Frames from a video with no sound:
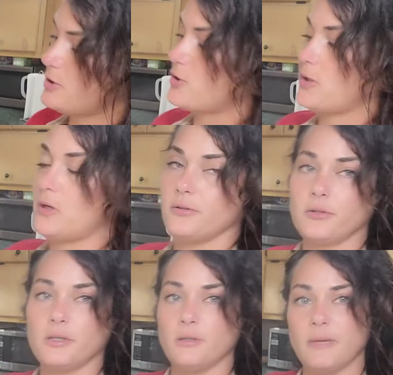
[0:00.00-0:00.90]
draw, you
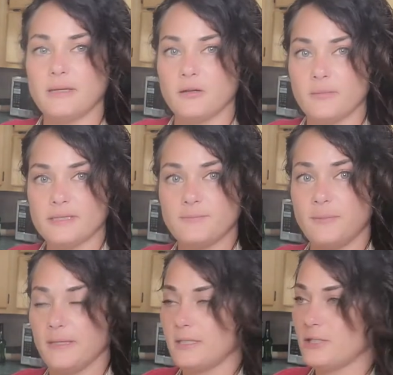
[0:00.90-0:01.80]
can make them as
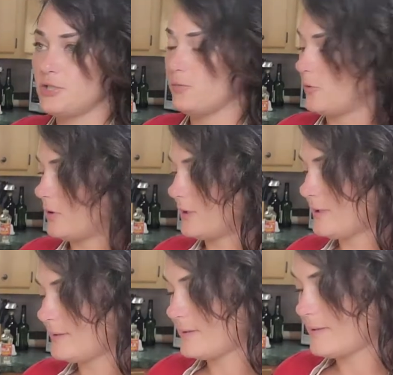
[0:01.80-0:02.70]
big as you
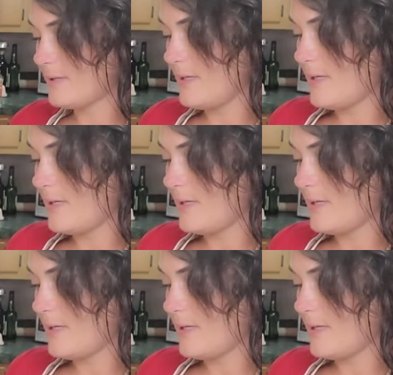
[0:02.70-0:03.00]
want.